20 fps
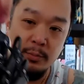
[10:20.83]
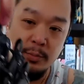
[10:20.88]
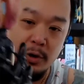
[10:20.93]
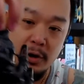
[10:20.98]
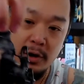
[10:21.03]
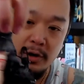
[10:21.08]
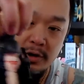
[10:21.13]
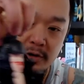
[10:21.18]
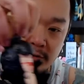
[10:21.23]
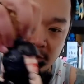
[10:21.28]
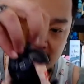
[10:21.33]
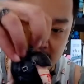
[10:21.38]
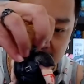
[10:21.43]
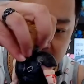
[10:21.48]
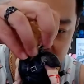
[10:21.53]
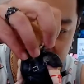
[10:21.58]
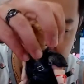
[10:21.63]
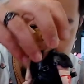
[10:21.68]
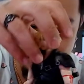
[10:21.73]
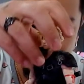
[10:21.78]
body
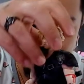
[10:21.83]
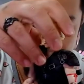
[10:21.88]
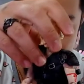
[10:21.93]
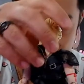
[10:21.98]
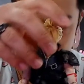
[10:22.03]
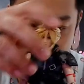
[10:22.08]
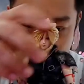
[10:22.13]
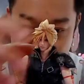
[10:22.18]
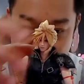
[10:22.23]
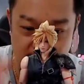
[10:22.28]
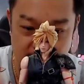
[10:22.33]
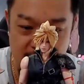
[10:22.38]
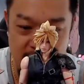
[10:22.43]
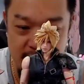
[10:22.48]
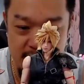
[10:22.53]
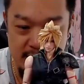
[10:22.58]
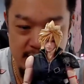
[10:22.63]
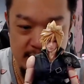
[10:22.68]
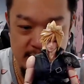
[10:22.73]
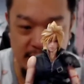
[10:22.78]
ratio is
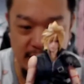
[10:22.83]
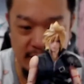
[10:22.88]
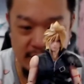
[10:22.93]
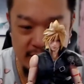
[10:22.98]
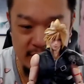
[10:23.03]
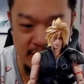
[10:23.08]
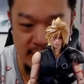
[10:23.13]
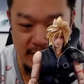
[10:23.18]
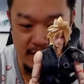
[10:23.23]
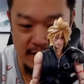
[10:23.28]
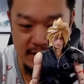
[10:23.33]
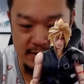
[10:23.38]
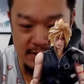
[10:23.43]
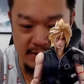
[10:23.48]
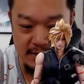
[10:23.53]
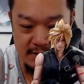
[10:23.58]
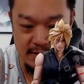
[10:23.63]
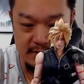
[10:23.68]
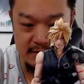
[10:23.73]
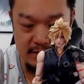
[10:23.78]
pretty substantial. I
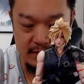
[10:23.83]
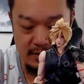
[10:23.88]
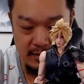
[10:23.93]
guess